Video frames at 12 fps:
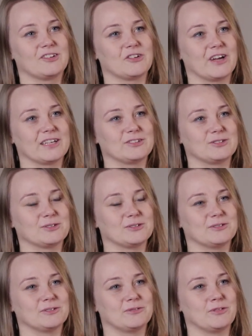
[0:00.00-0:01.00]
Try
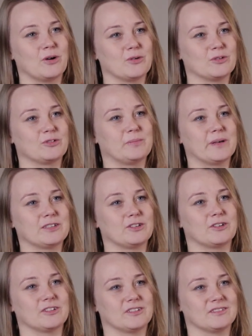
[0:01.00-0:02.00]
to focus
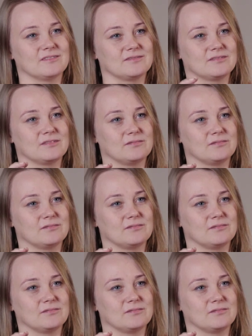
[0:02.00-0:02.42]
better on,